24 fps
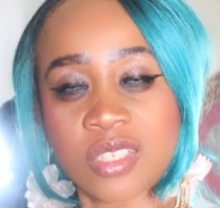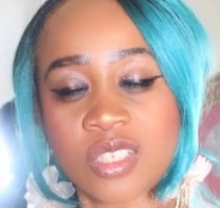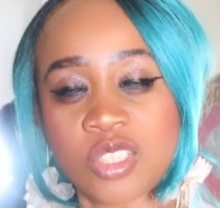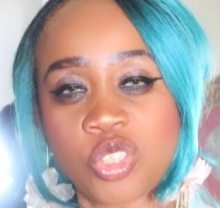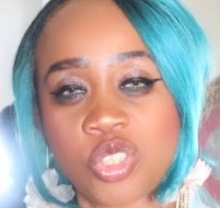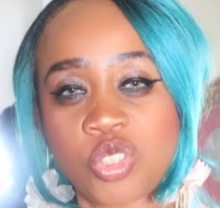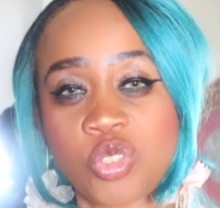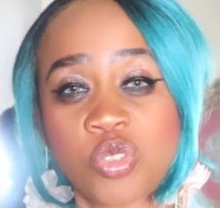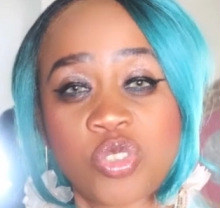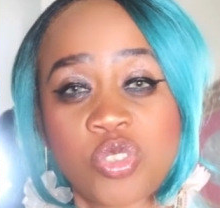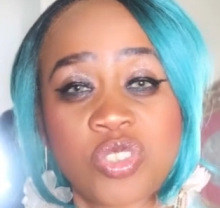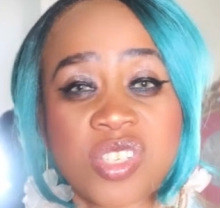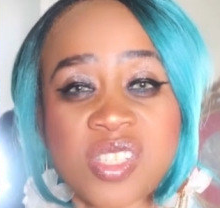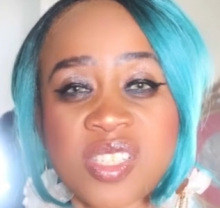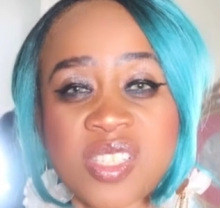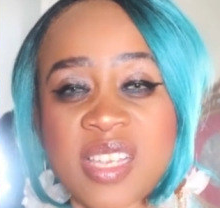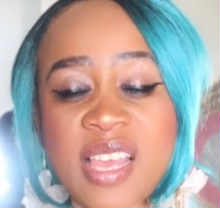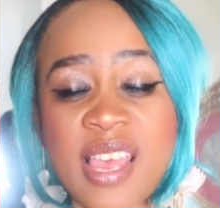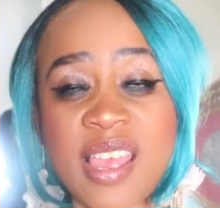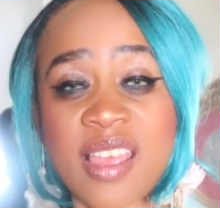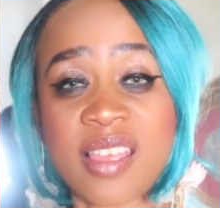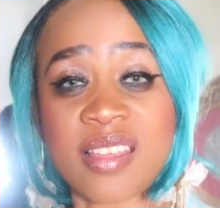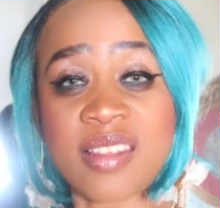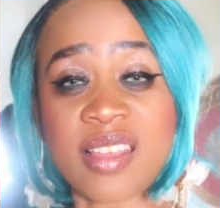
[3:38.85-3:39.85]
just
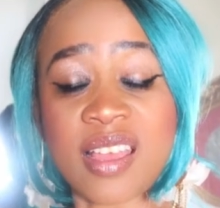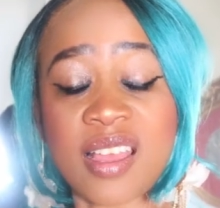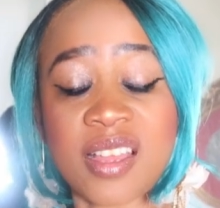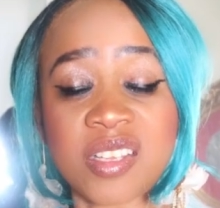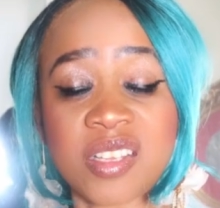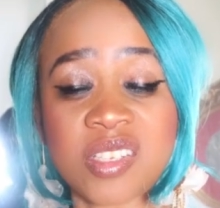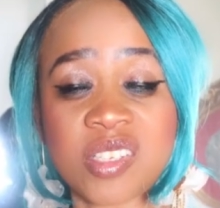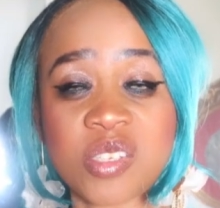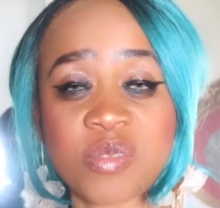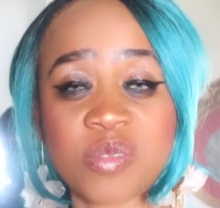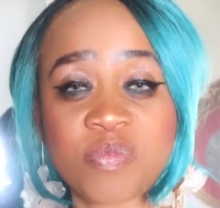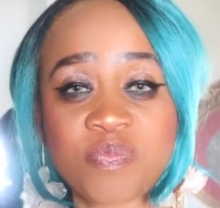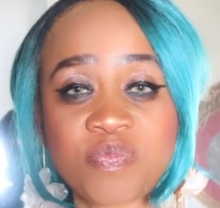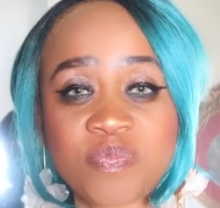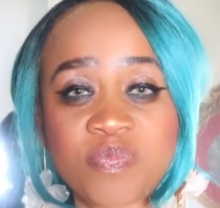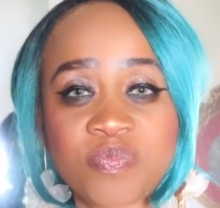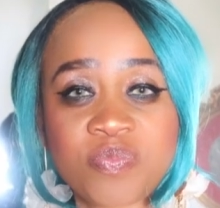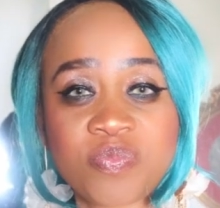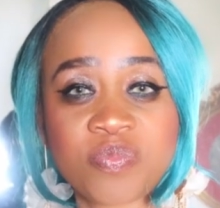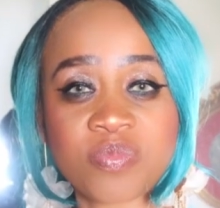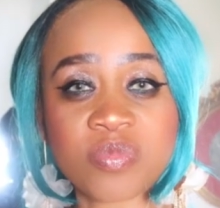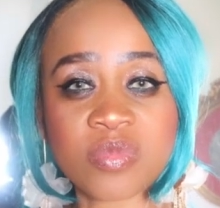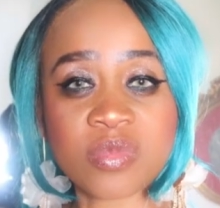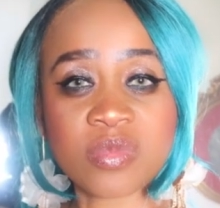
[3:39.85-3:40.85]
say that
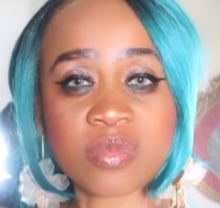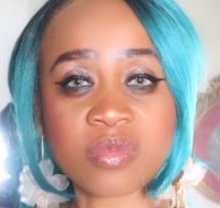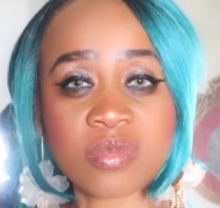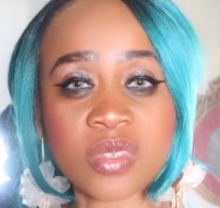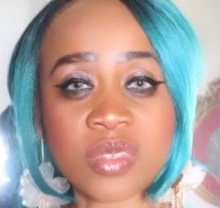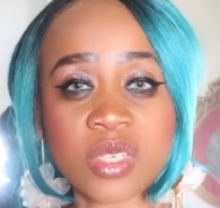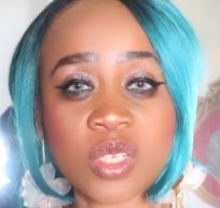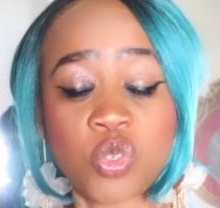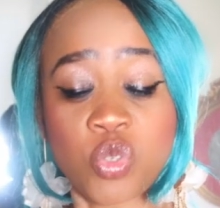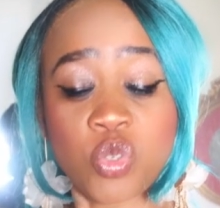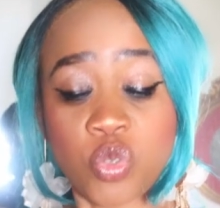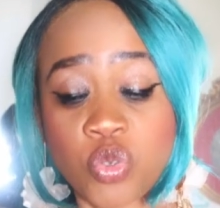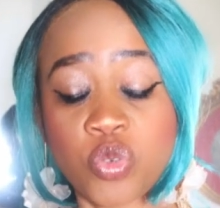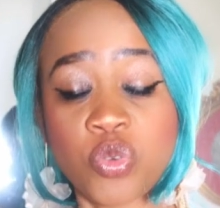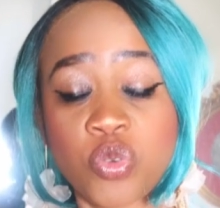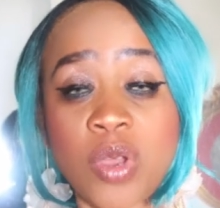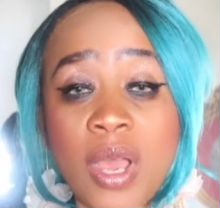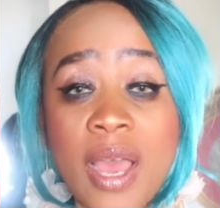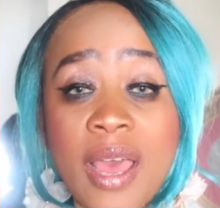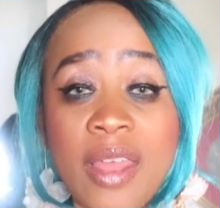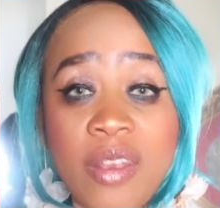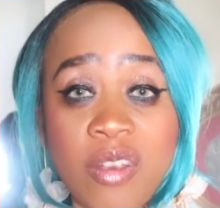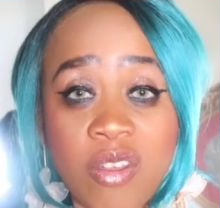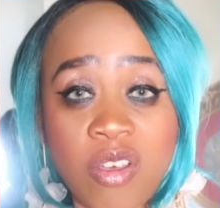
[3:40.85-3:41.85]
you
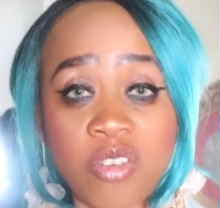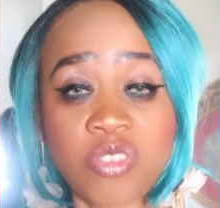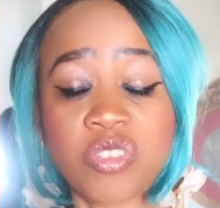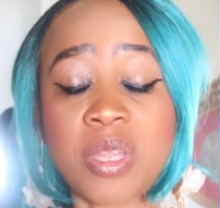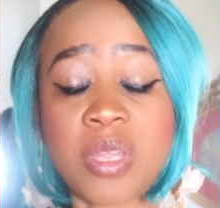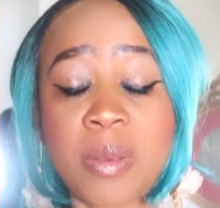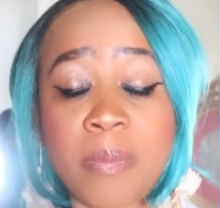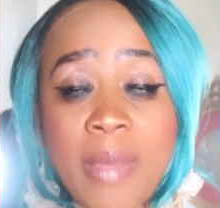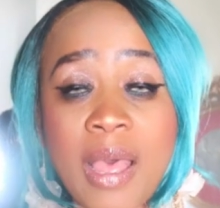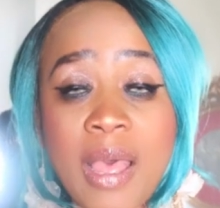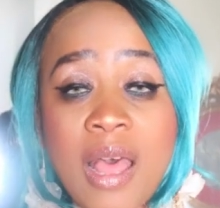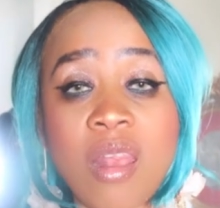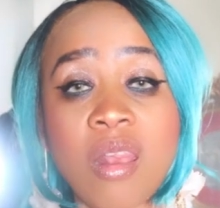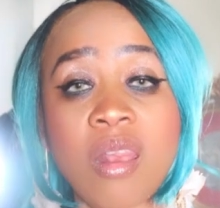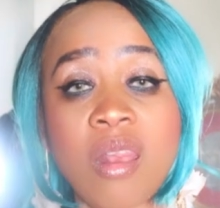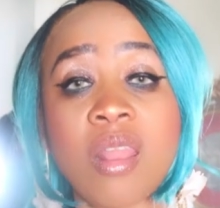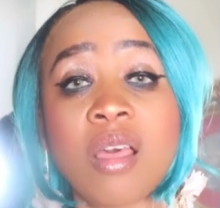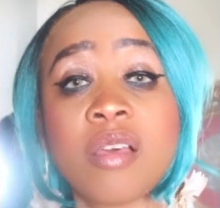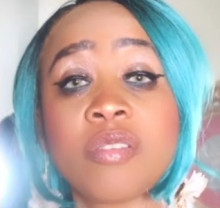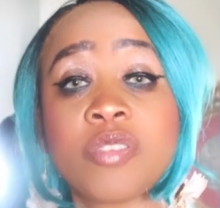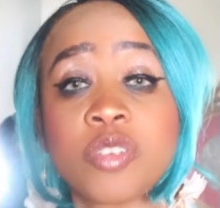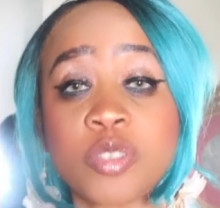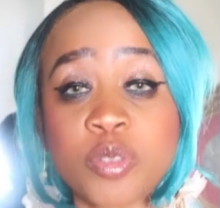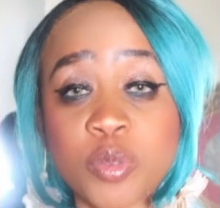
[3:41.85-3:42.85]
are not in my
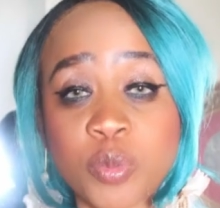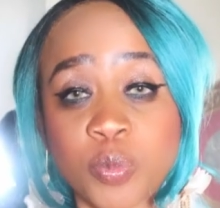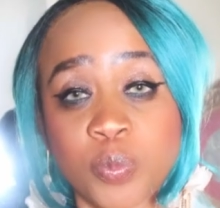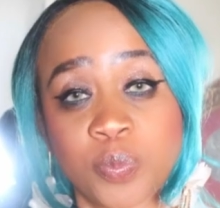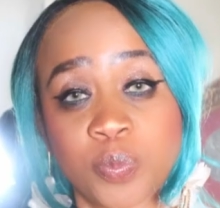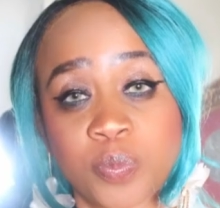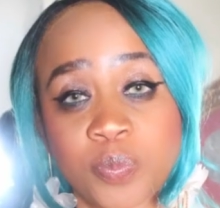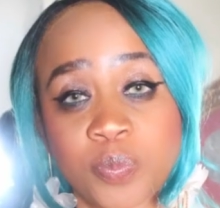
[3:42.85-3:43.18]
level.